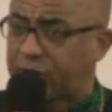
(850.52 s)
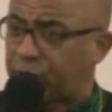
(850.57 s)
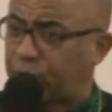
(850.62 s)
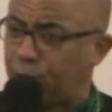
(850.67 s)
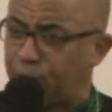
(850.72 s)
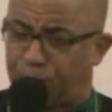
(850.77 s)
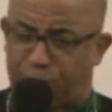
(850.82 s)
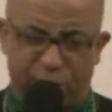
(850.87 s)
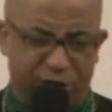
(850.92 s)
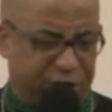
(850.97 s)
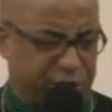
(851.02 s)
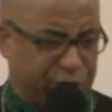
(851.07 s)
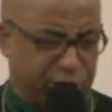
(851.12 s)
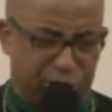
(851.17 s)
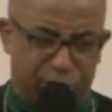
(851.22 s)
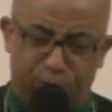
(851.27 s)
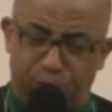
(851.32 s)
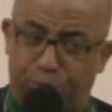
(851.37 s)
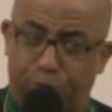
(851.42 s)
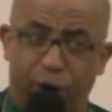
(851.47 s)
through preaching
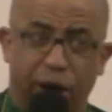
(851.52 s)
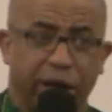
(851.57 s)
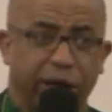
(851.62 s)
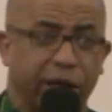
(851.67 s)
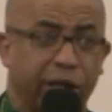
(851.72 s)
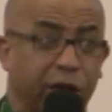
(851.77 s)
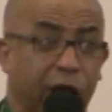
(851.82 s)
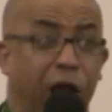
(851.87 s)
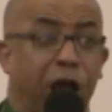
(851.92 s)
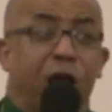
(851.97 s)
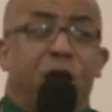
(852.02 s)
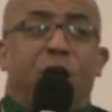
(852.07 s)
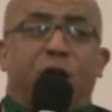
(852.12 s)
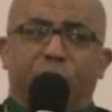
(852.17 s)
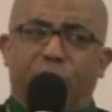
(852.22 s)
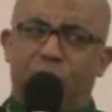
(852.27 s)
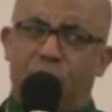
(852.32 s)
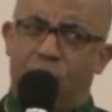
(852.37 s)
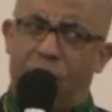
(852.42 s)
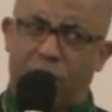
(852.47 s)
and praying,
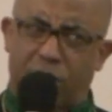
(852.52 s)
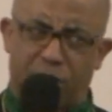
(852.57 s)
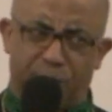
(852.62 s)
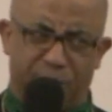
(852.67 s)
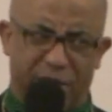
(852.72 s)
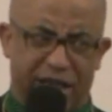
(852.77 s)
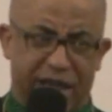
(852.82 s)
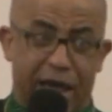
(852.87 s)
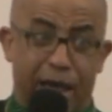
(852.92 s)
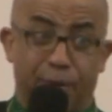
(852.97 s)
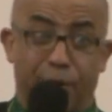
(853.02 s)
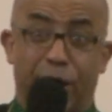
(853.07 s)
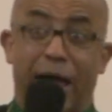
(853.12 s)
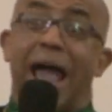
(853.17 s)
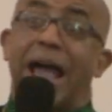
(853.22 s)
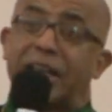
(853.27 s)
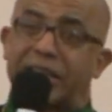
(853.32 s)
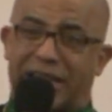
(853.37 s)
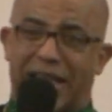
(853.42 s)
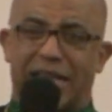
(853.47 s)
you ought to be able,
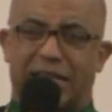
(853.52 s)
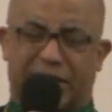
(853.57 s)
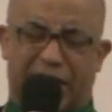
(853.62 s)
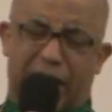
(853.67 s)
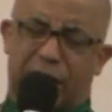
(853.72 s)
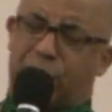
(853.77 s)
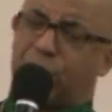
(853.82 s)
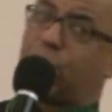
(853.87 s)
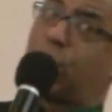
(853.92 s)
as they say, to